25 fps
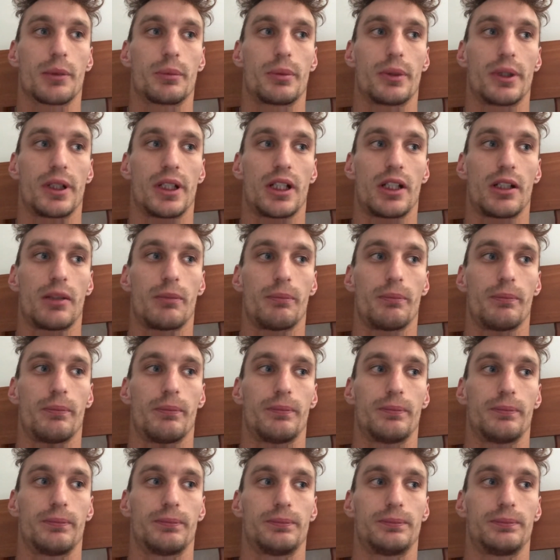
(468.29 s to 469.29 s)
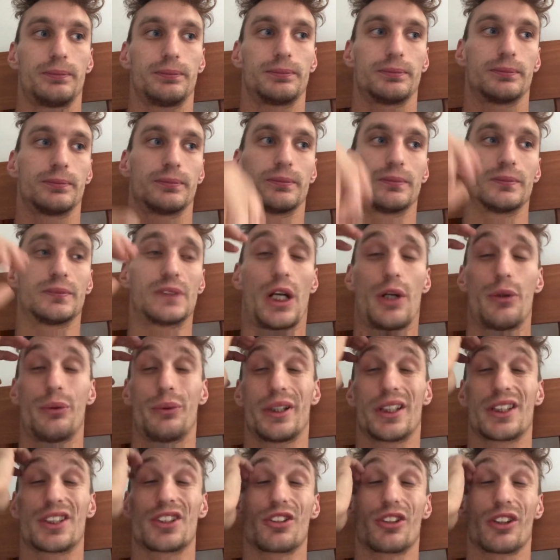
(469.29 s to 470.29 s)
But no,
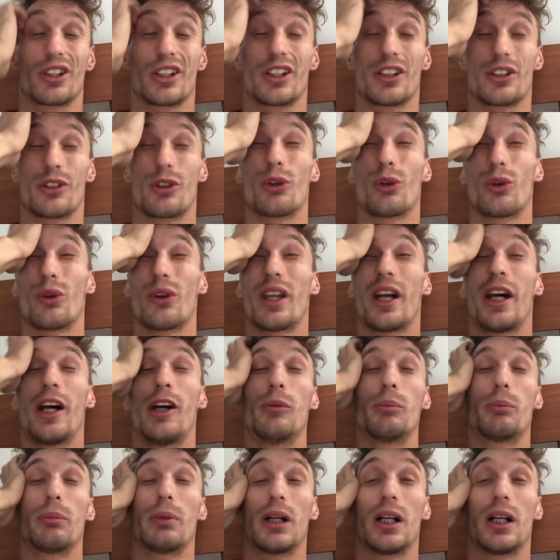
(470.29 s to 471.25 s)
Rick's not going to do that.